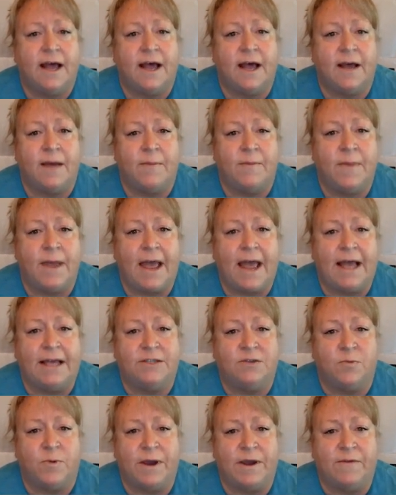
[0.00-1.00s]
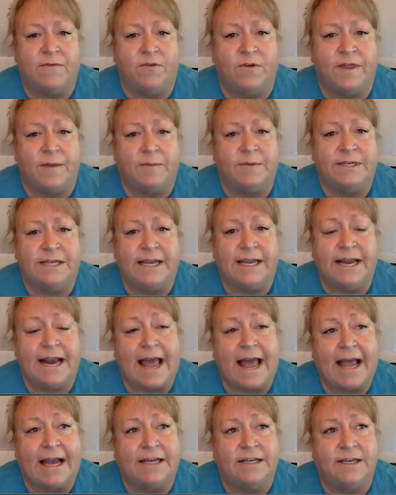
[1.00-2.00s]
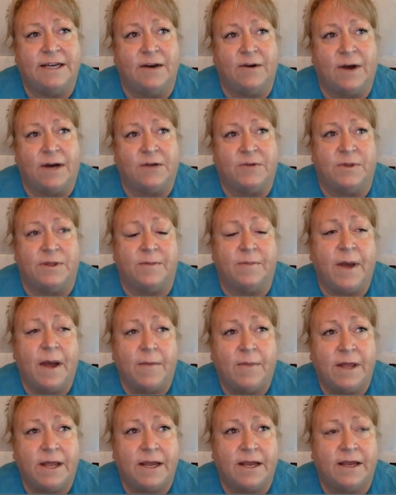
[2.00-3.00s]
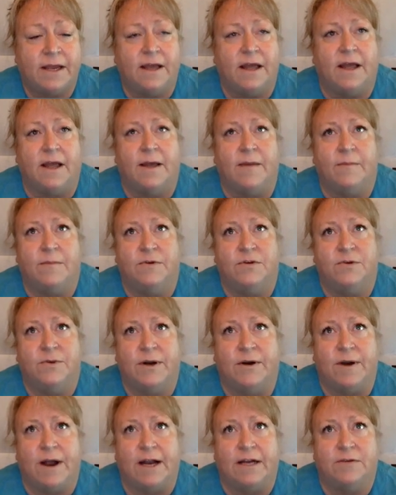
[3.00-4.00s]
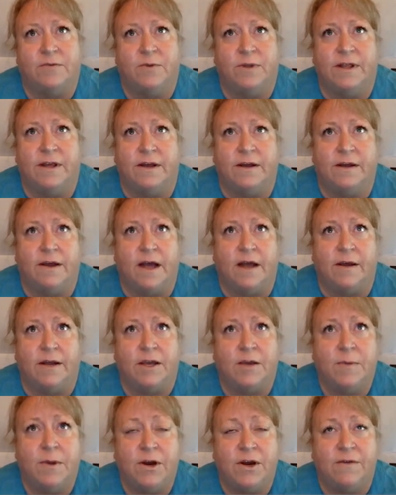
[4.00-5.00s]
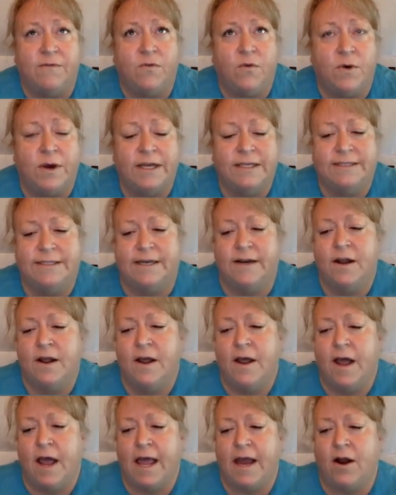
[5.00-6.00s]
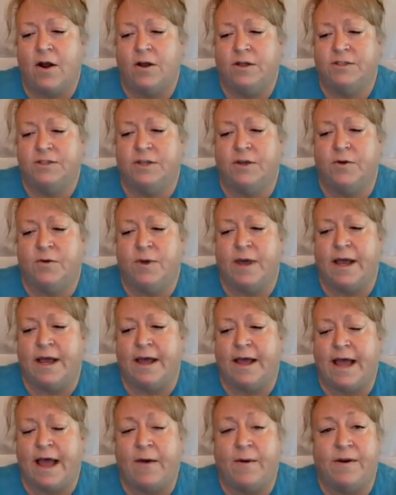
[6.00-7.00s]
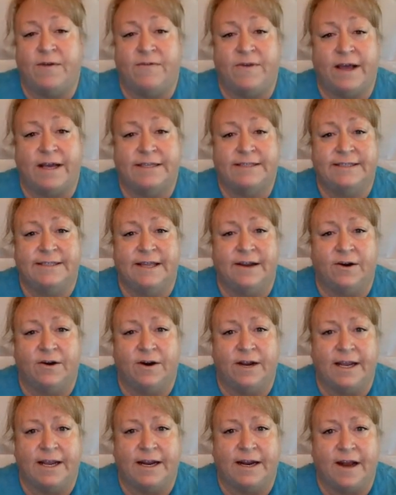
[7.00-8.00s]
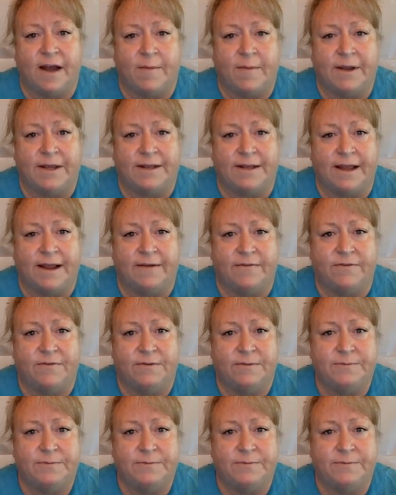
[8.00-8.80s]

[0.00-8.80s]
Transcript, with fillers: um, as a way for them to enact, interact with the public, um, to interact with a, a, community voice, and, and also uh, how it affects their economic life.